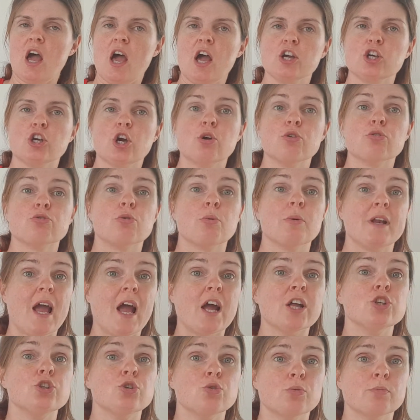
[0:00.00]
go through an
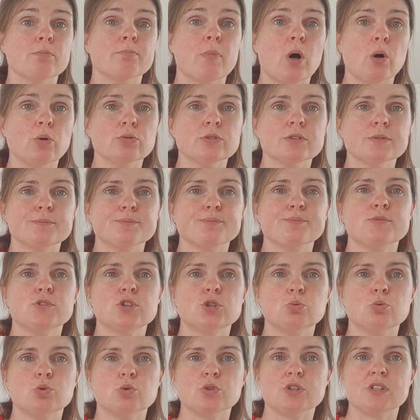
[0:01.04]
annual molt.
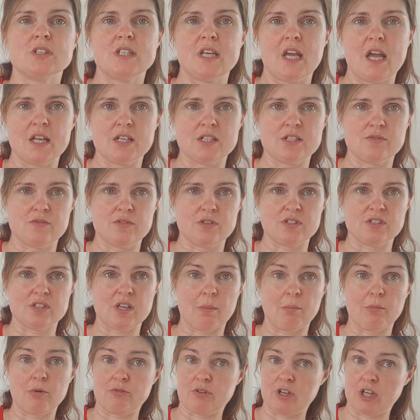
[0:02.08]
towards the end of the
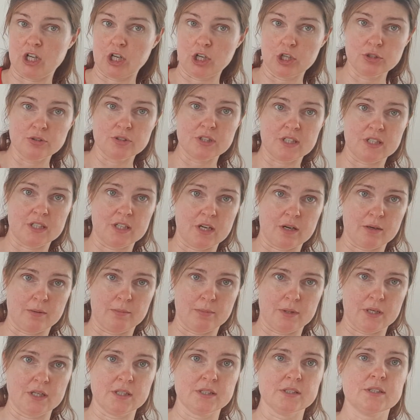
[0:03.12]
summer, including young
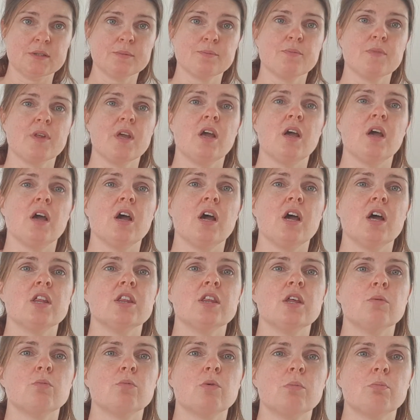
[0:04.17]
birds that were